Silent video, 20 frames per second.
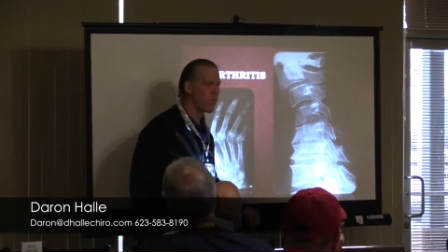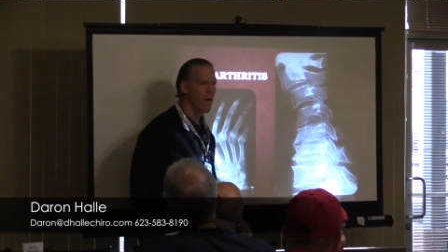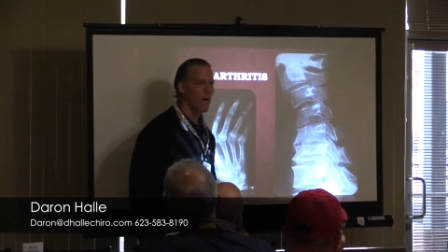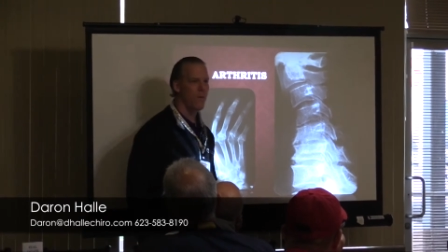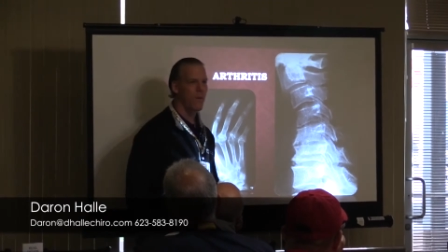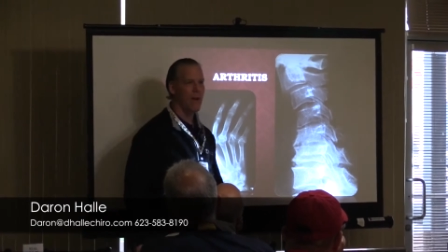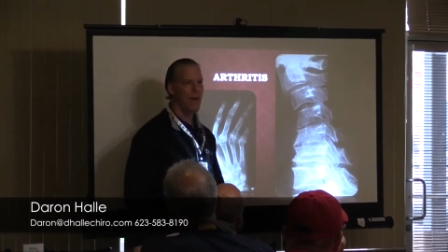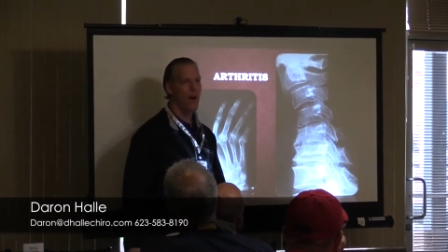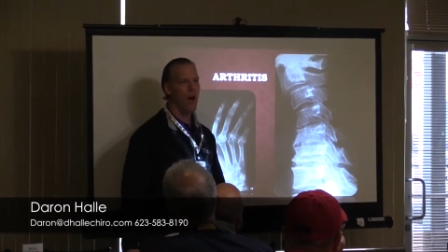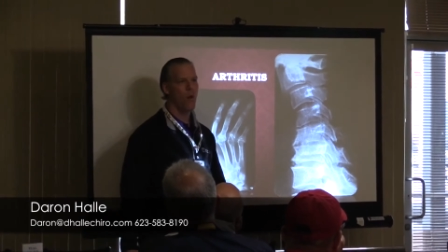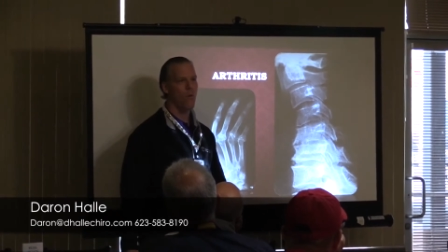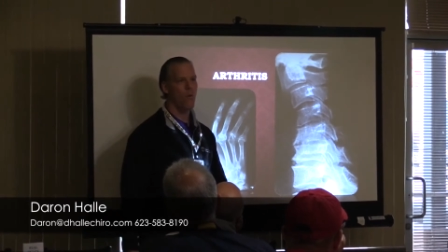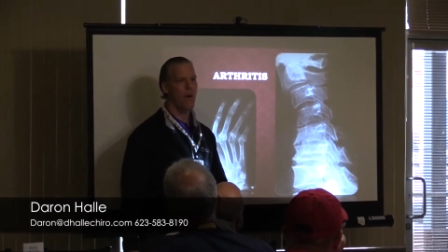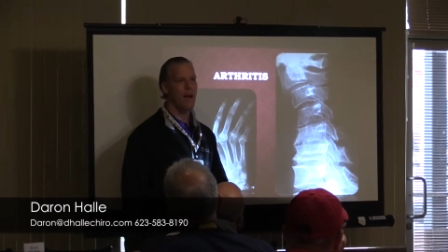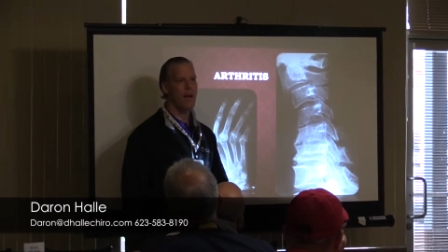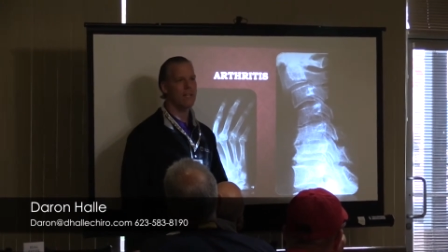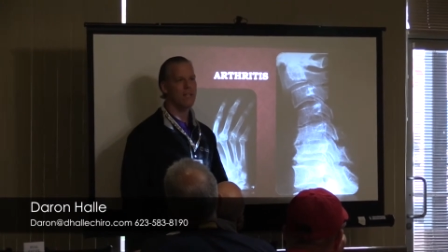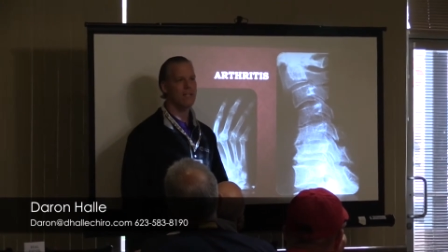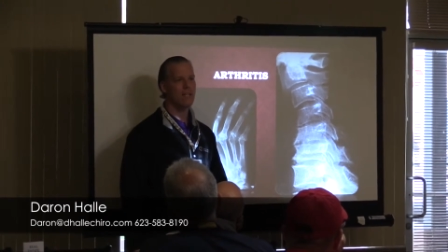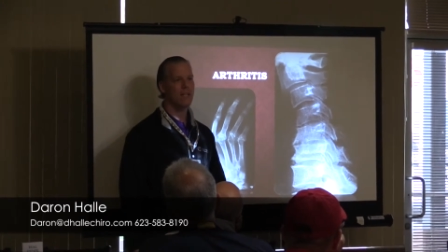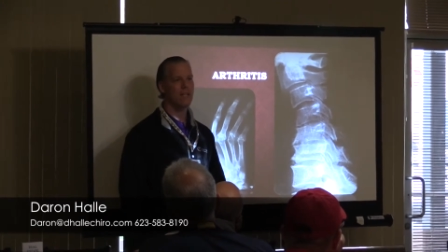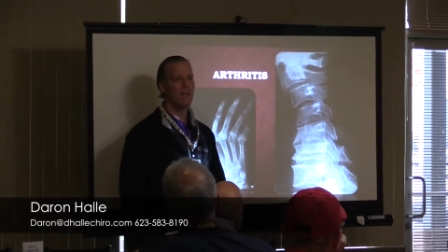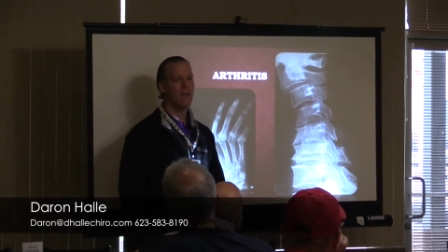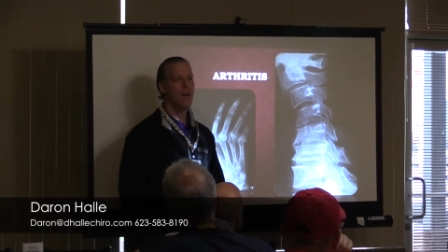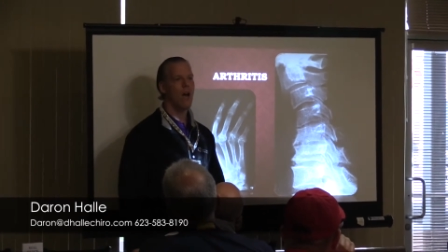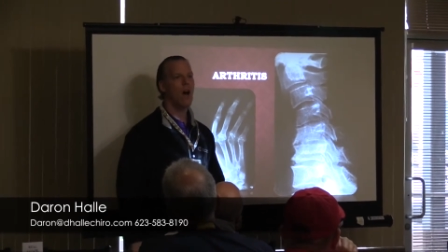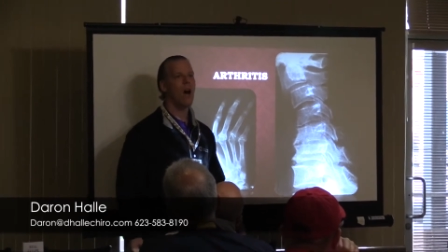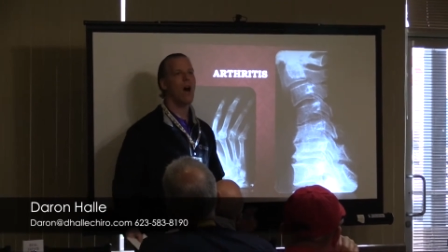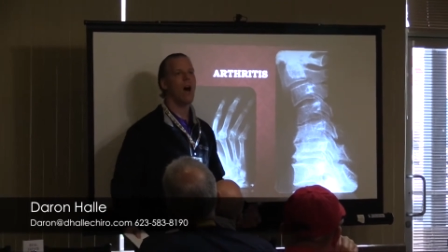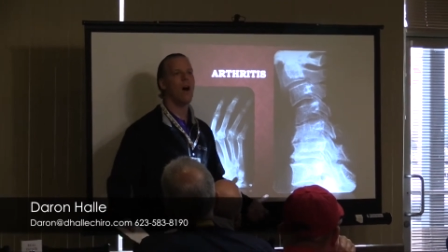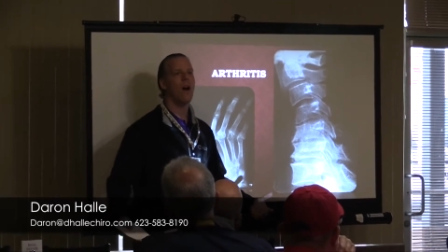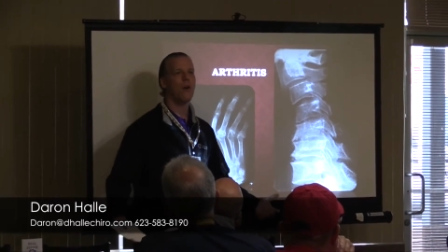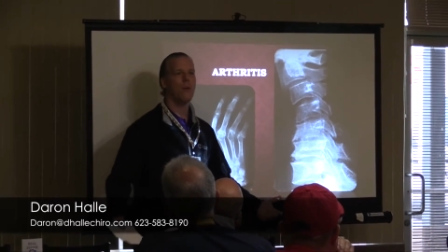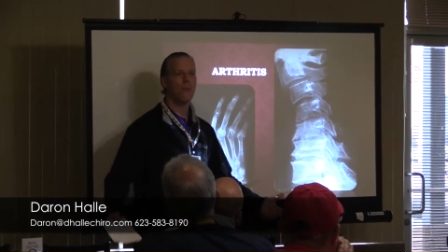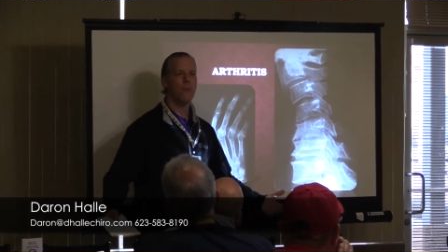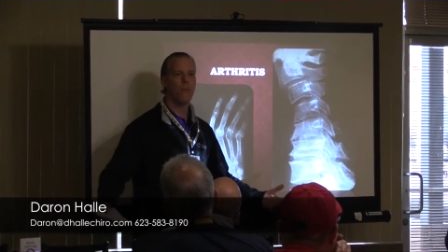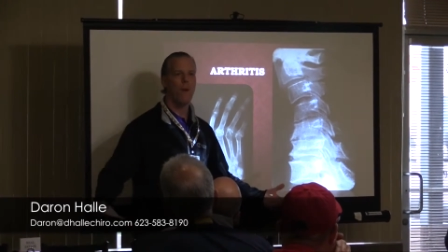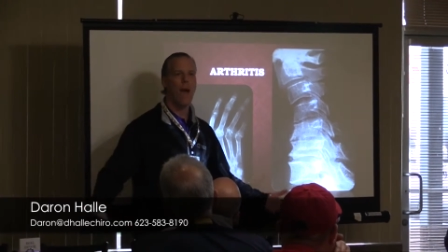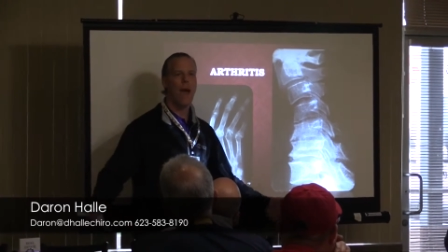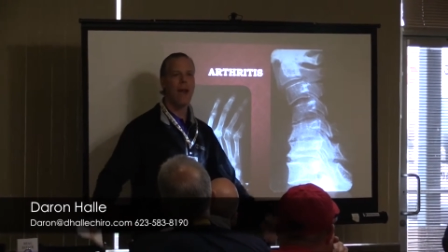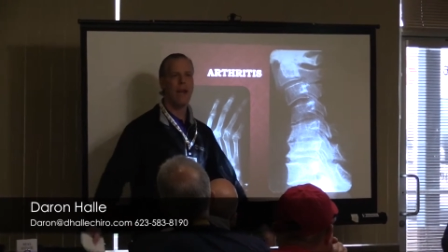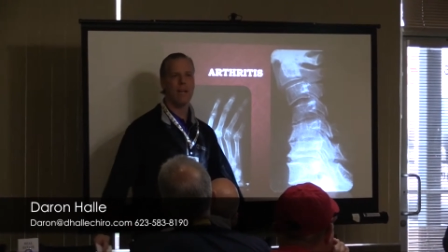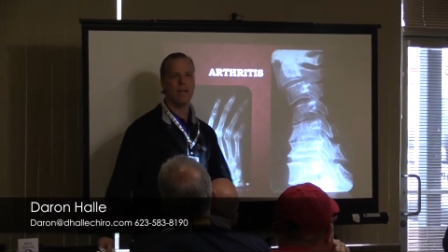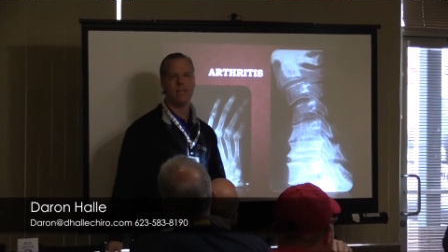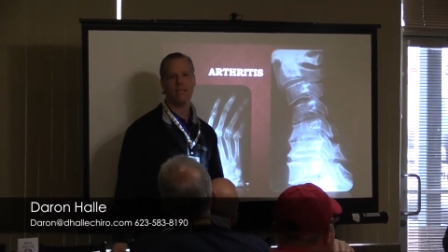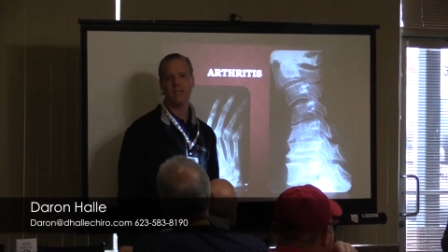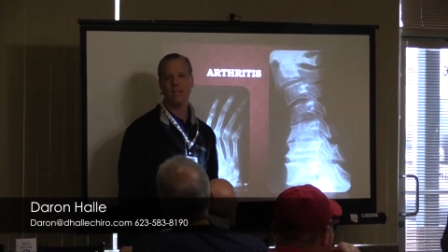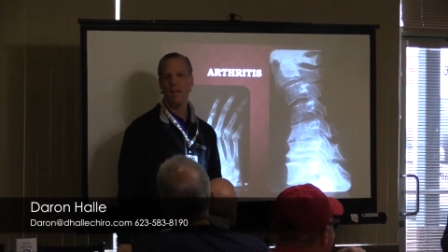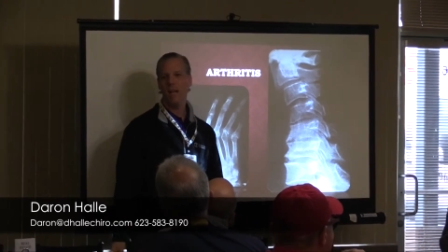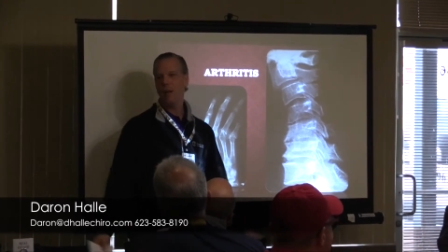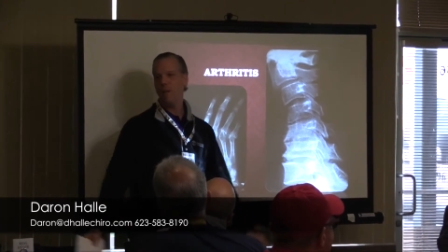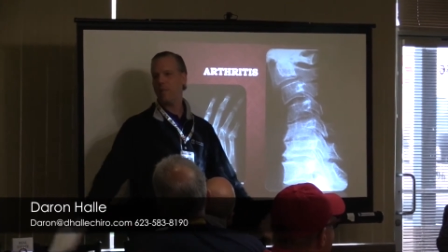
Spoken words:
What do we call rust? Arthritis.